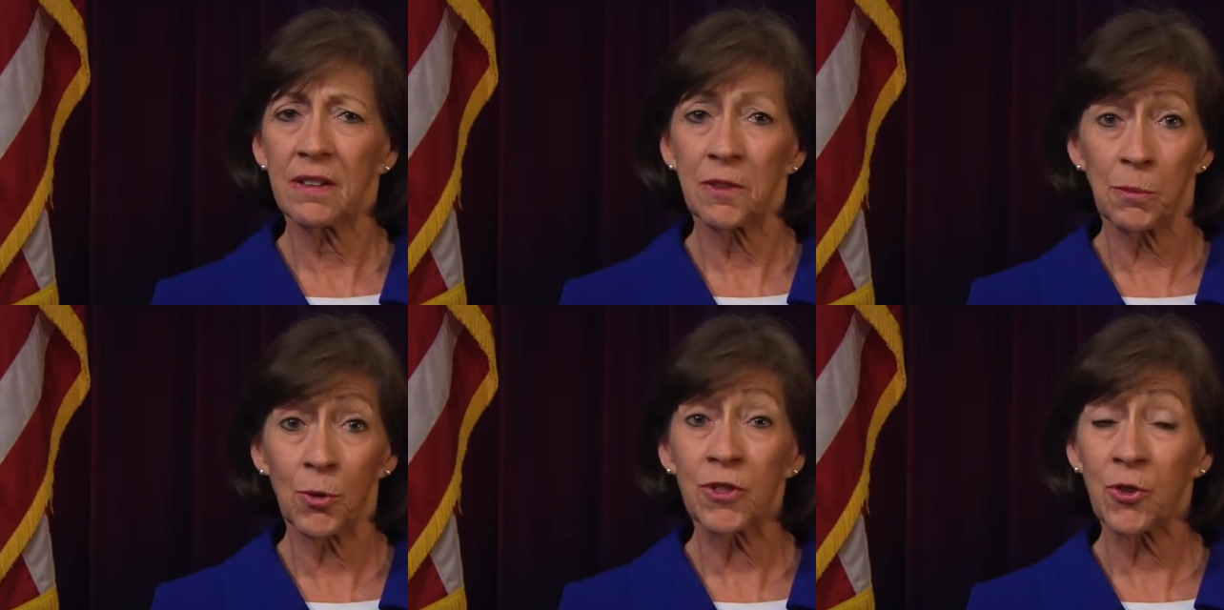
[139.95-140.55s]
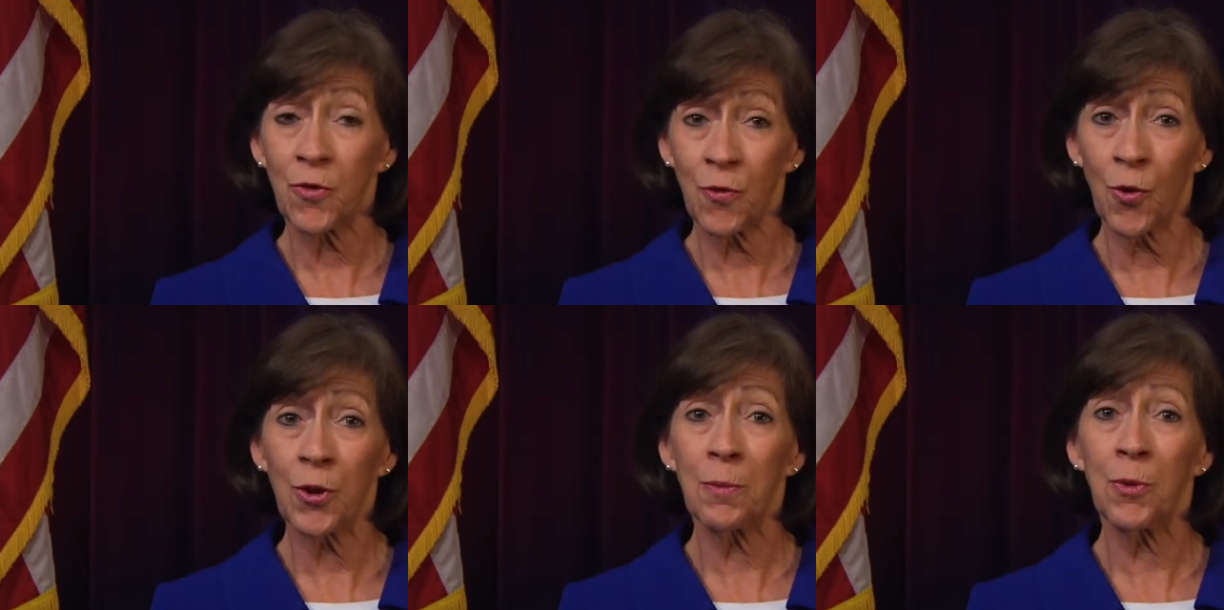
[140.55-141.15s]
the most
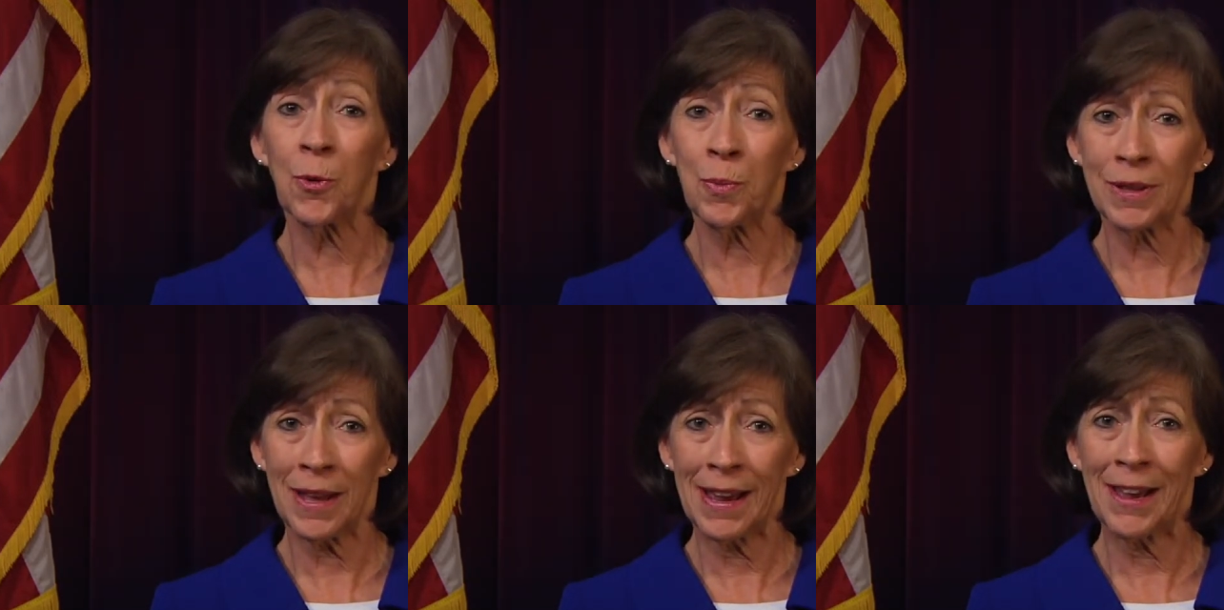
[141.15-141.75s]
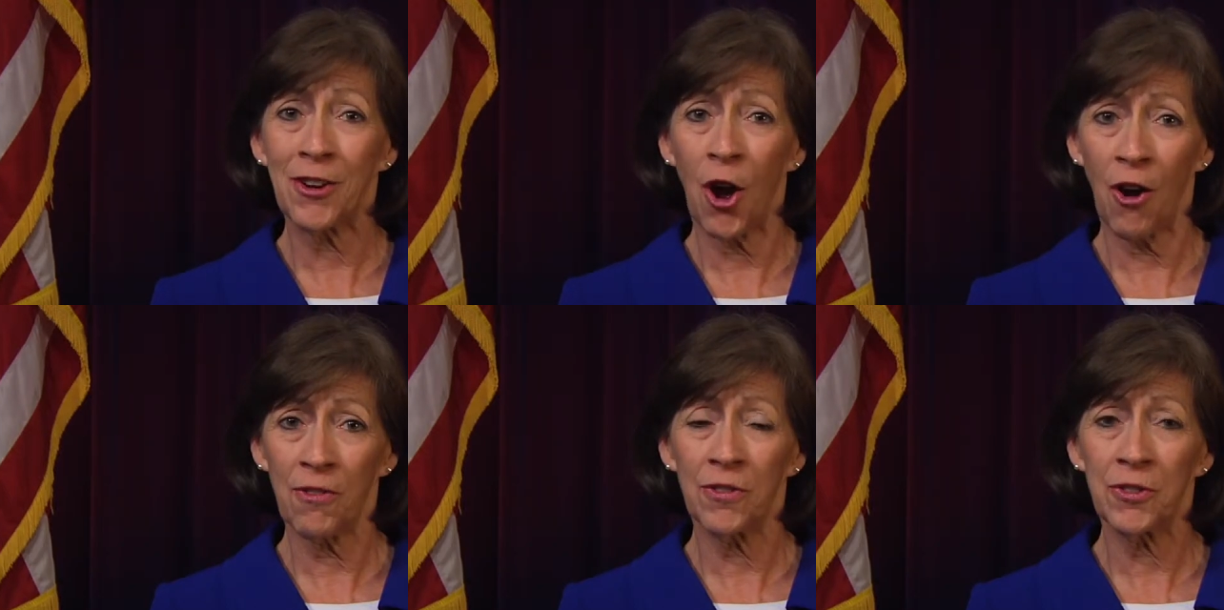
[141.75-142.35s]
affordable plan
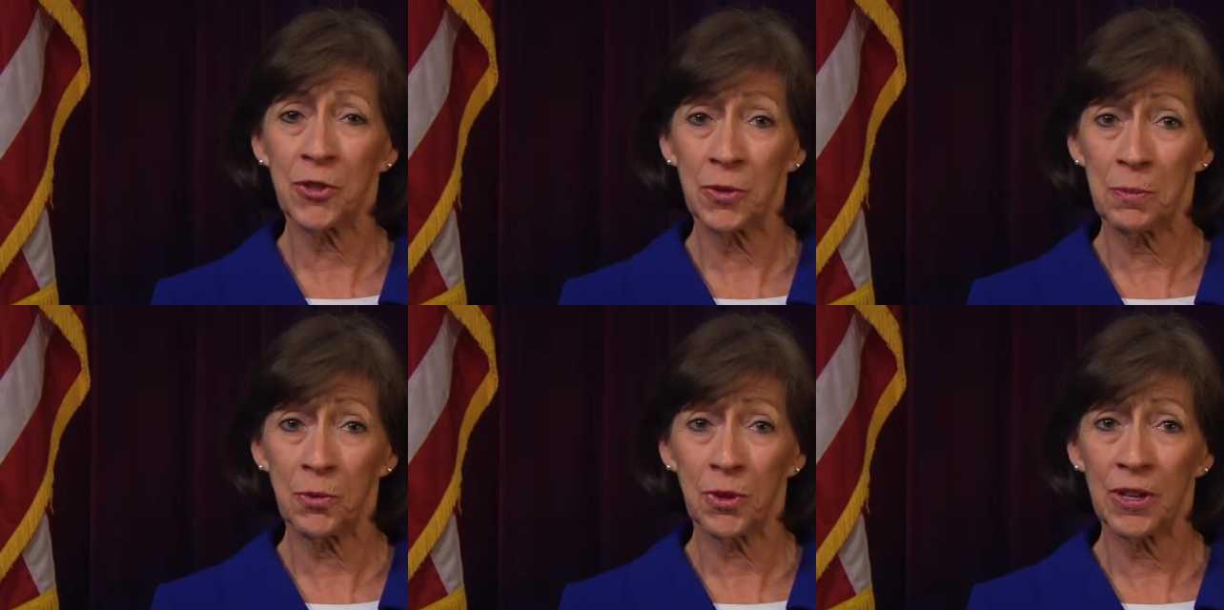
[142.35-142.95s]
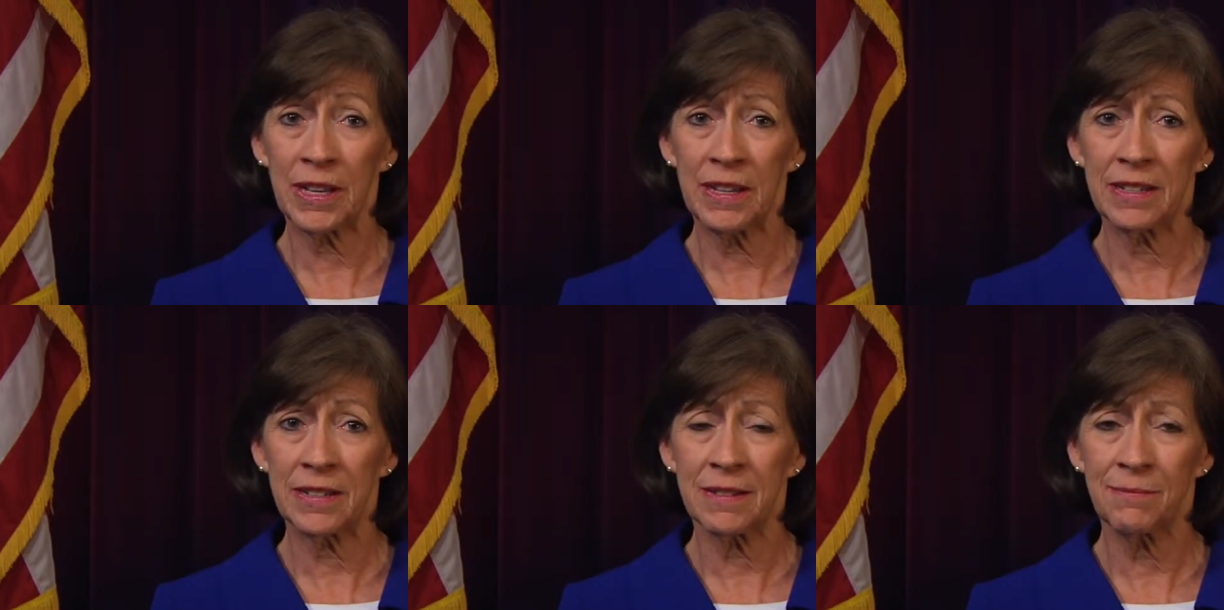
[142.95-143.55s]
offered to
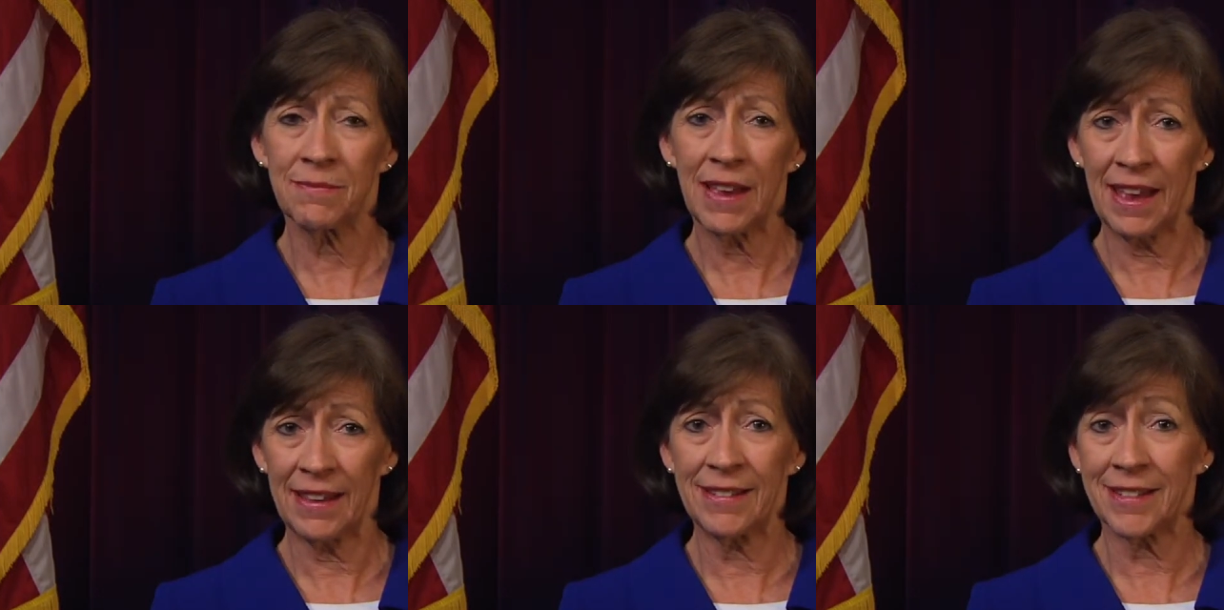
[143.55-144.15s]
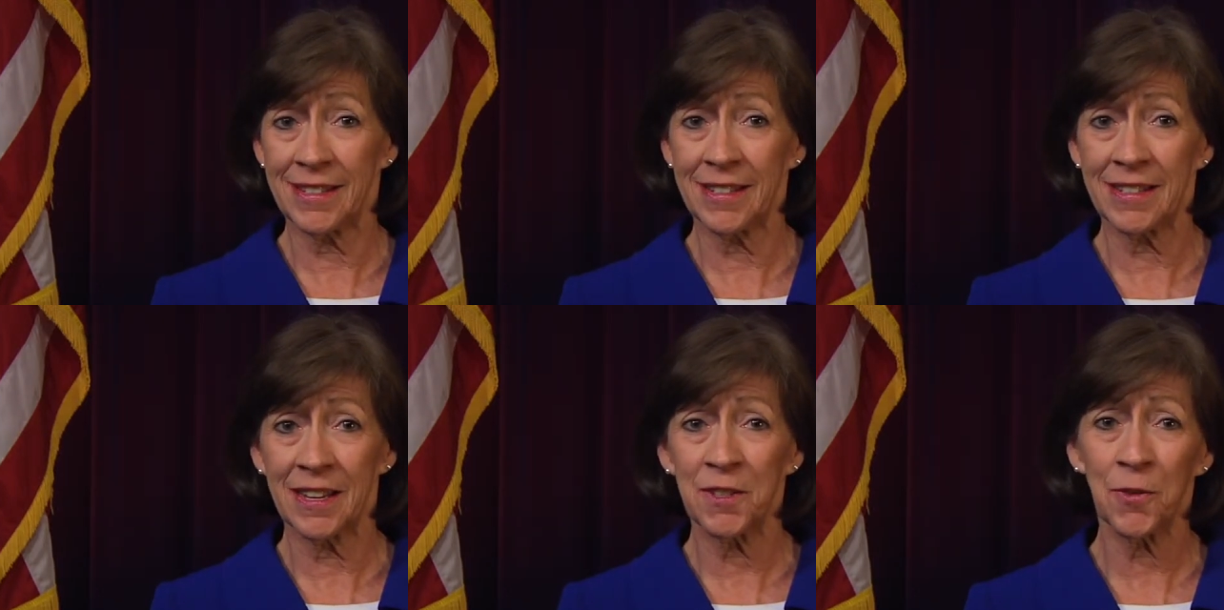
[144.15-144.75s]
employees, and a
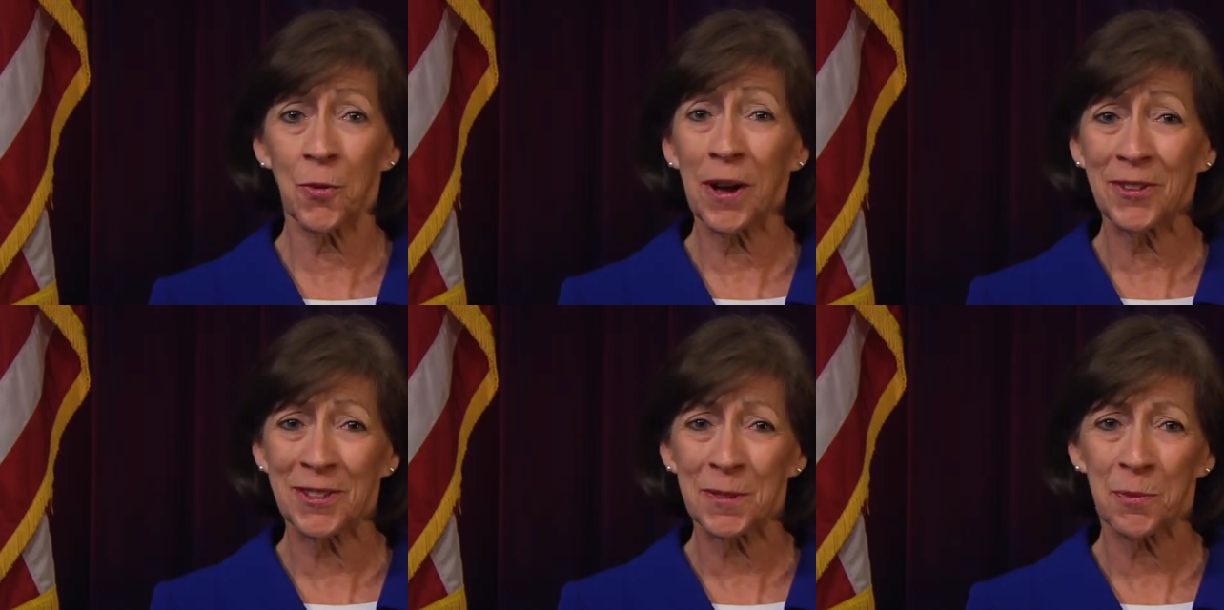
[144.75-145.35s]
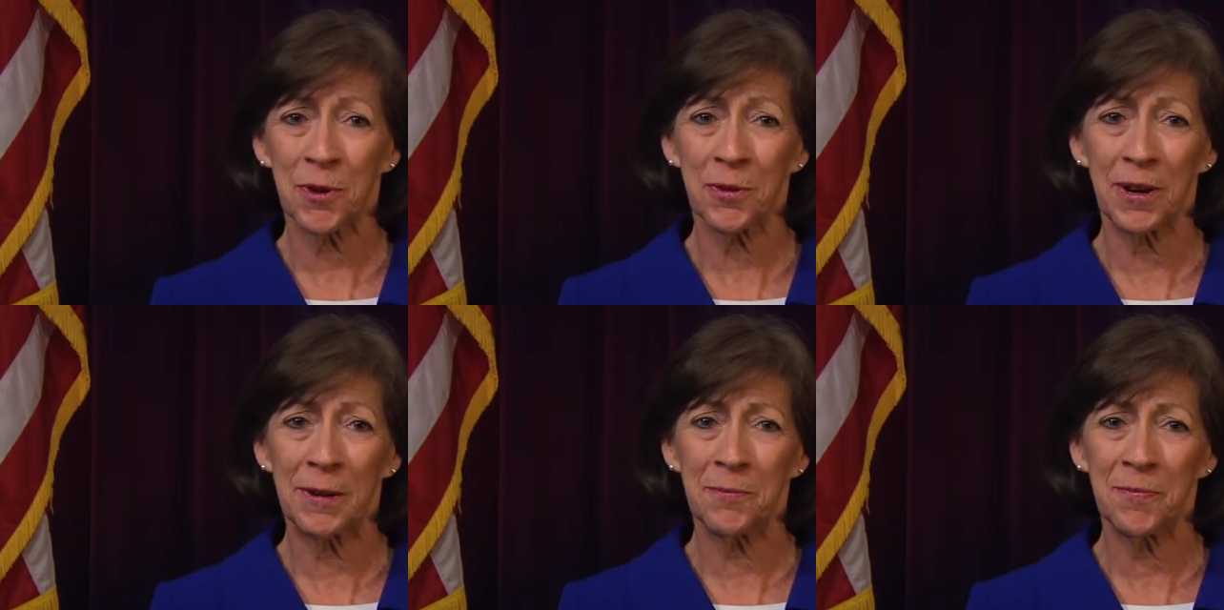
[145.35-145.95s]
successful wellness
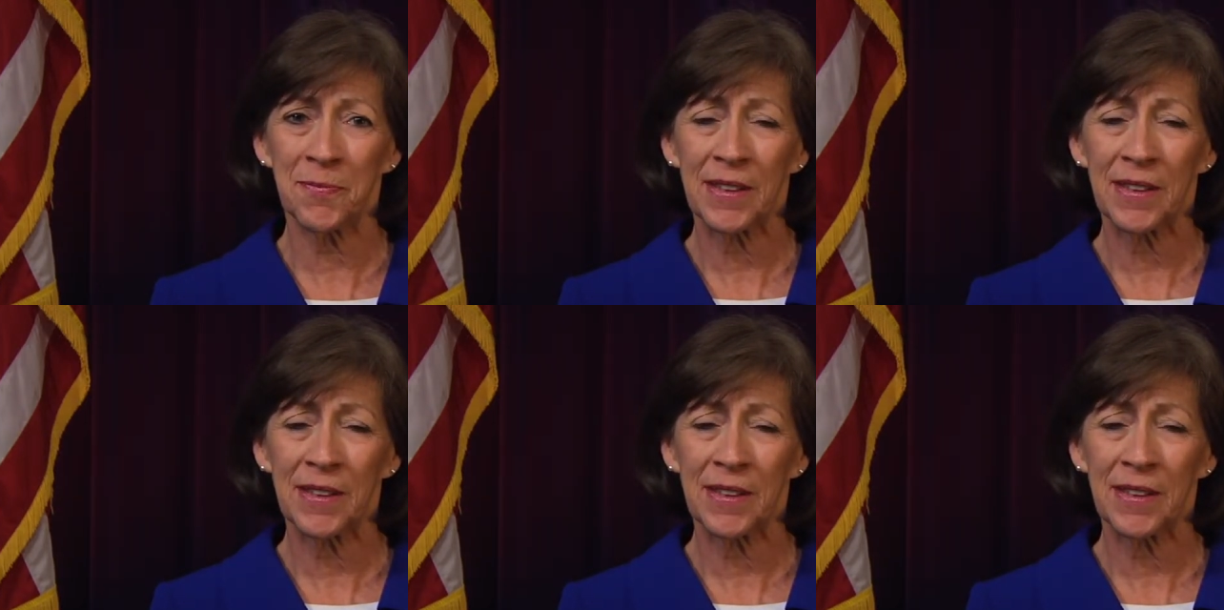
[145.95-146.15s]
program.